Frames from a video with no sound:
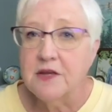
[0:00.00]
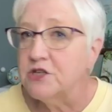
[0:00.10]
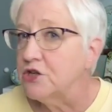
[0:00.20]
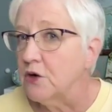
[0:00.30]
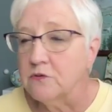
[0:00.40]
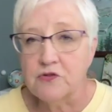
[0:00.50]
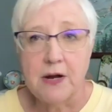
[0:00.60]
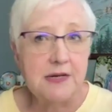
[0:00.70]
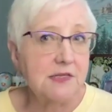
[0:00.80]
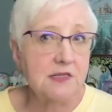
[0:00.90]
that you don't
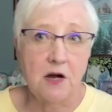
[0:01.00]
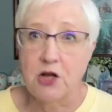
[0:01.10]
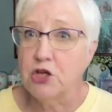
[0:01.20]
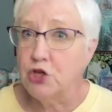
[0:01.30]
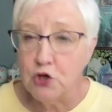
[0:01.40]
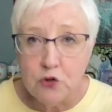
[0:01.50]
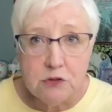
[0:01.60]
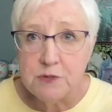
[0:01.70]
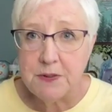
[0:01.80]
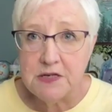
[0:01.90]
try to start a
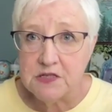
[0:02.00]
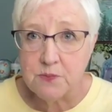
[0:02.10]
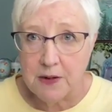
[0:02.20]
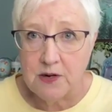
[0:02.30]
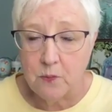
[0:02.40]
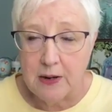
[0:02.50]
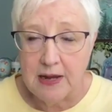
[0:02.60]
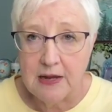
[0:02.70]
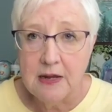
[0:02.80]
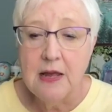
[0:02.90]
huge piece right
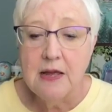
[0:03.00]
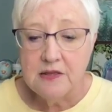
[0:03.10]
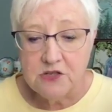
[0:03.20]
away,